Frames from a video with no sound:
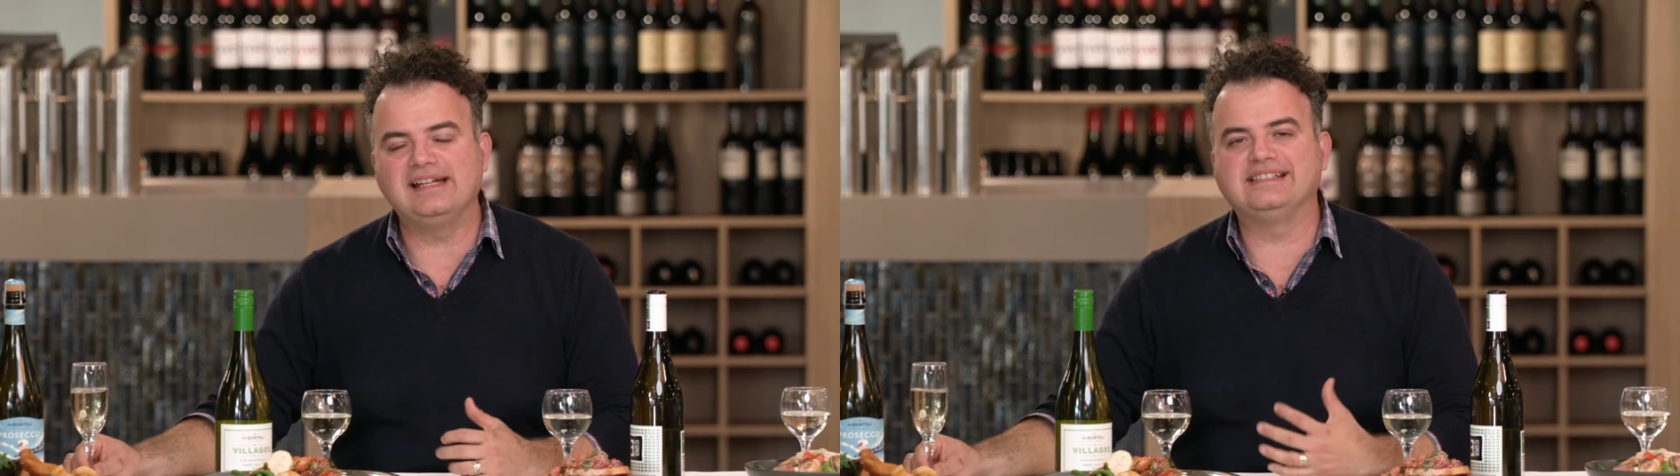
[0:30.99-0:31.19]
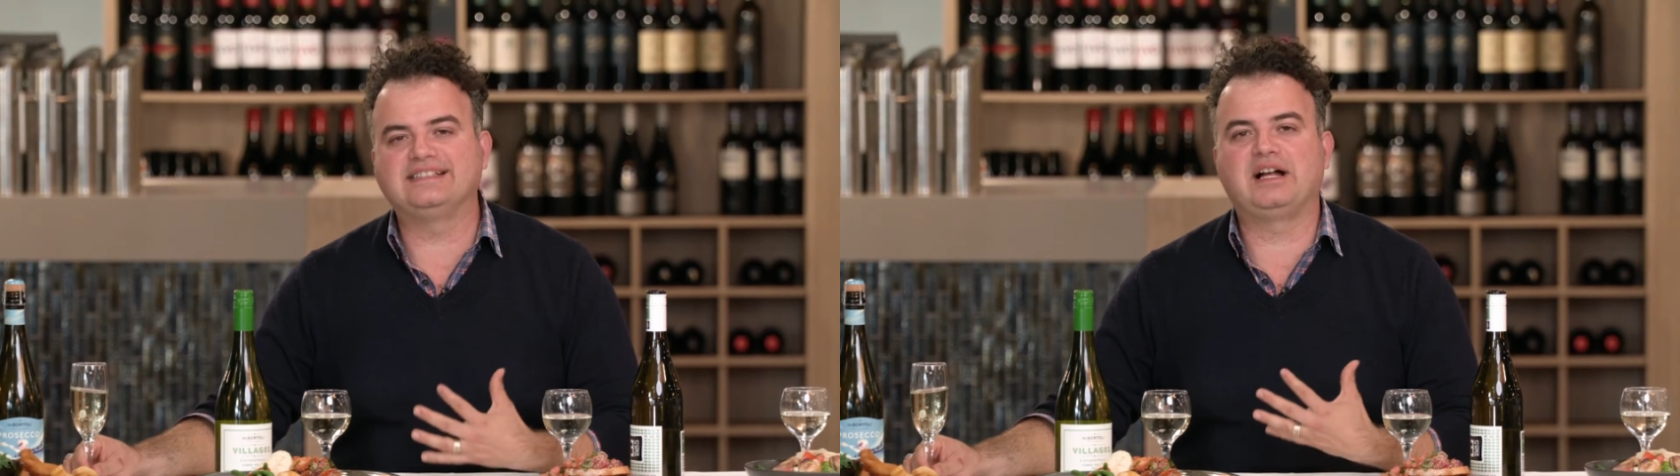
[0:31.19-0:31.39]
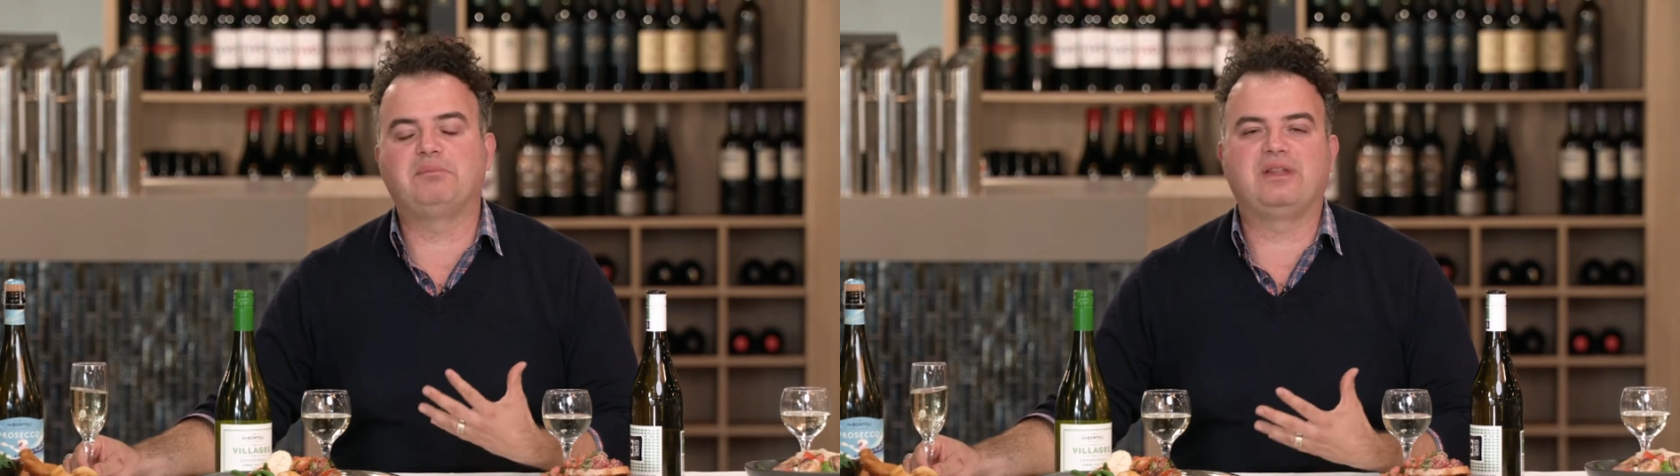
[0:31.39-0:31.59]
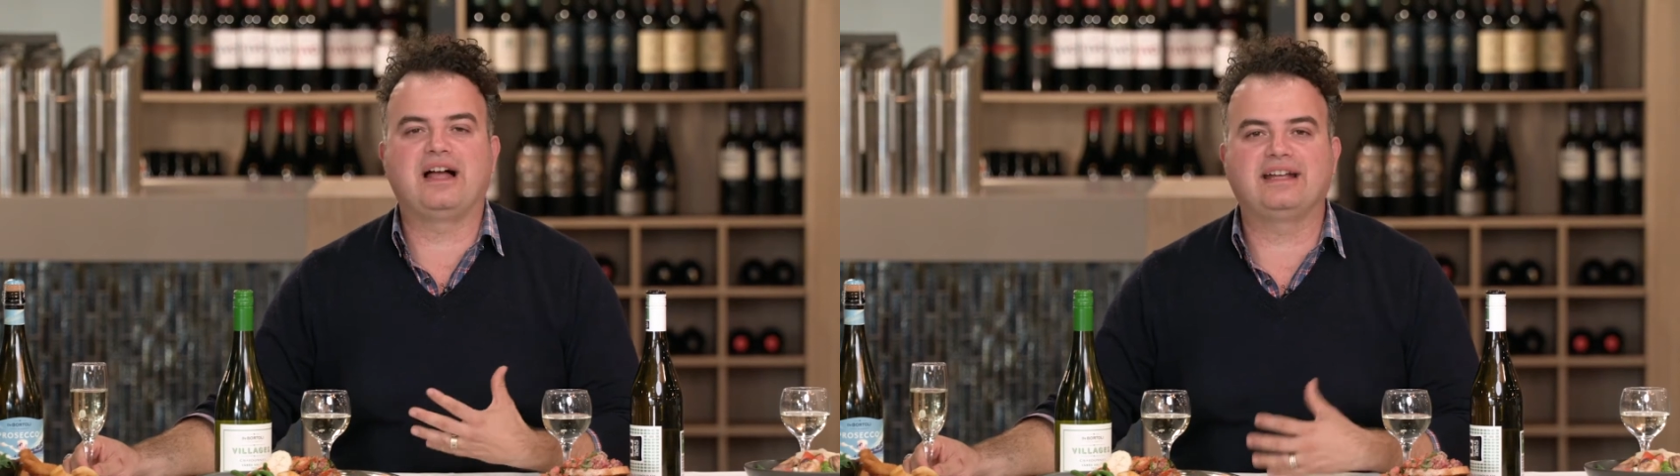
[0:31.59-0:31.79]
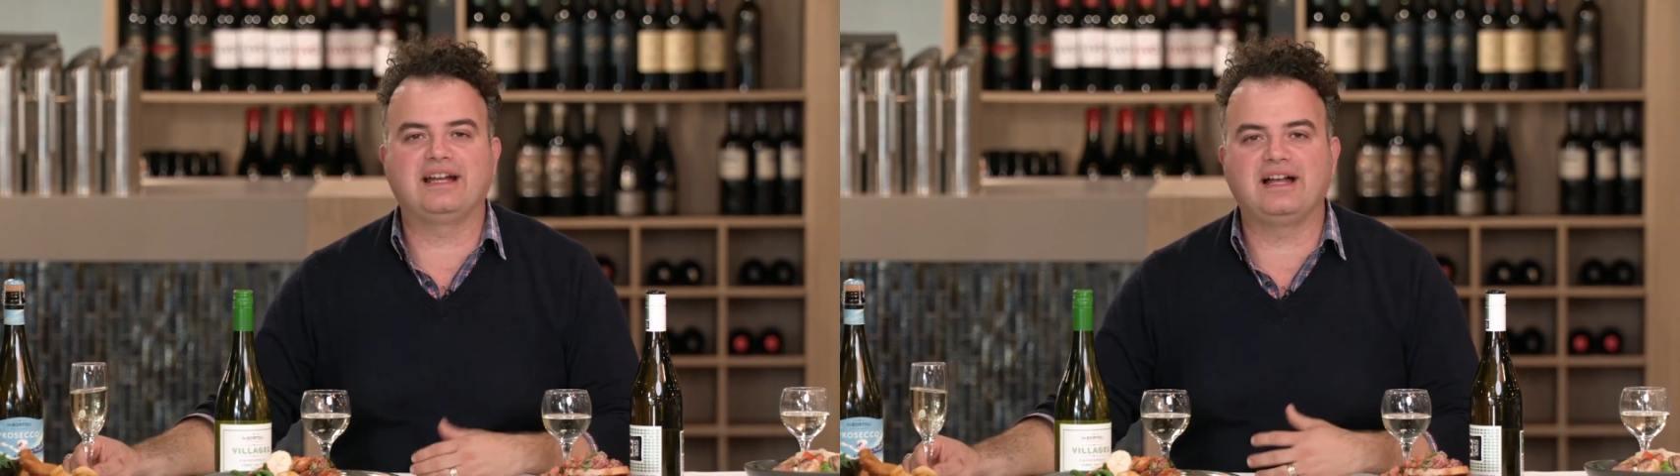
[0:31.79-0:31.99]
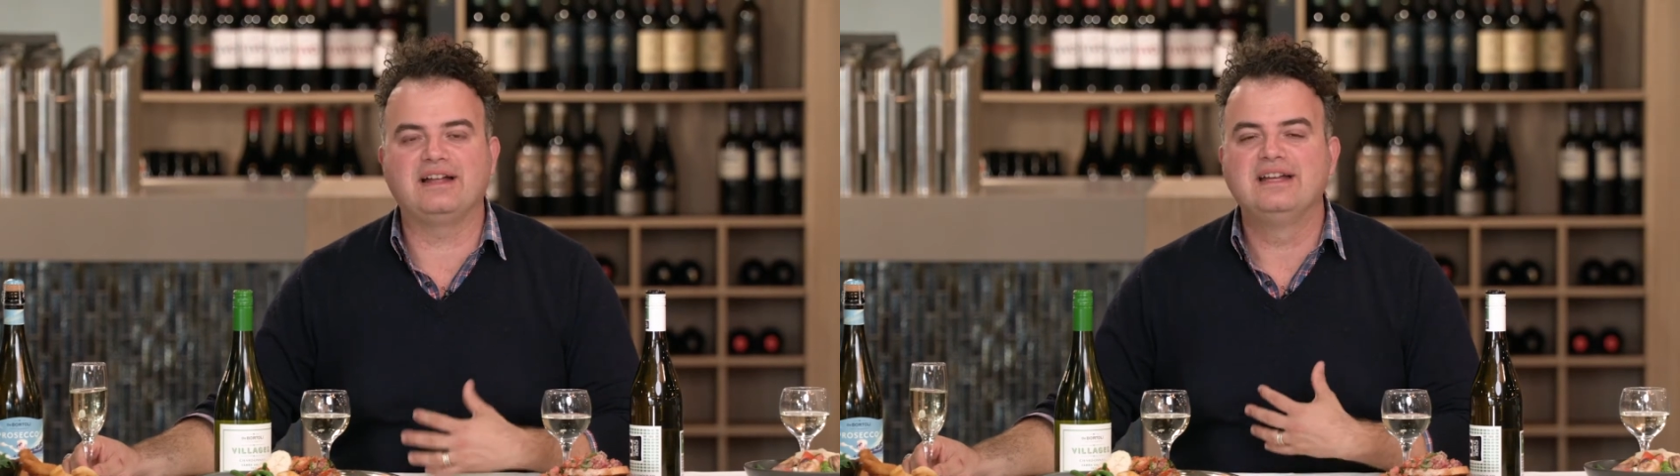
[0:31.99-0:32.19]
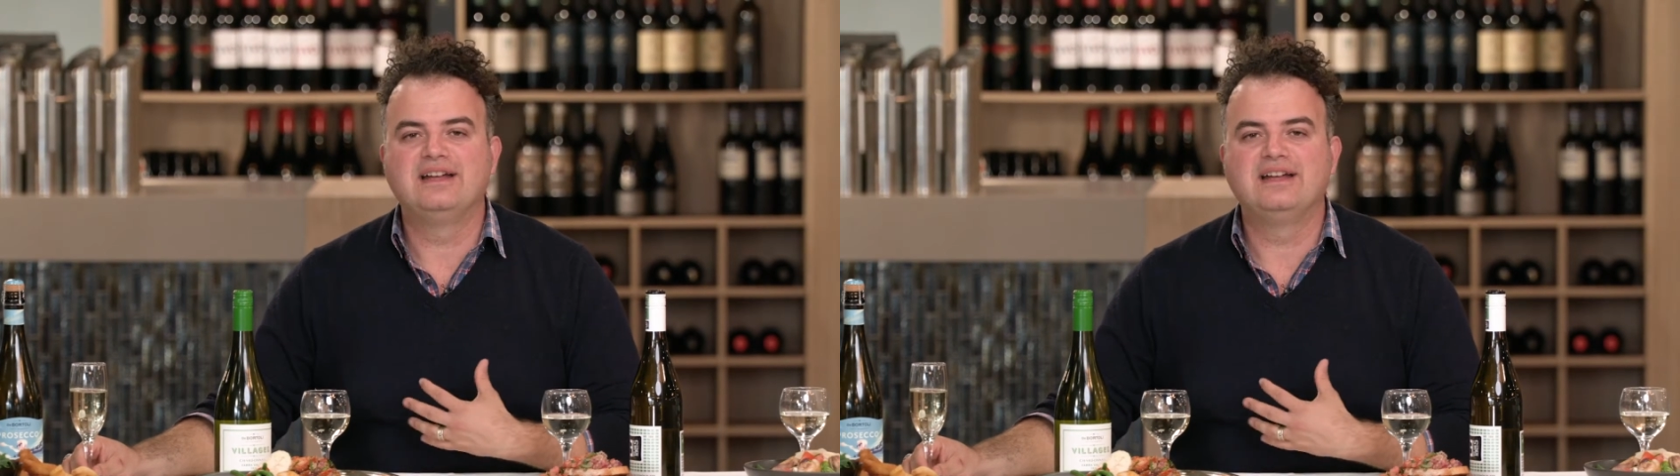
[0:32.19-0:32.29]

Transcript: It's um, like a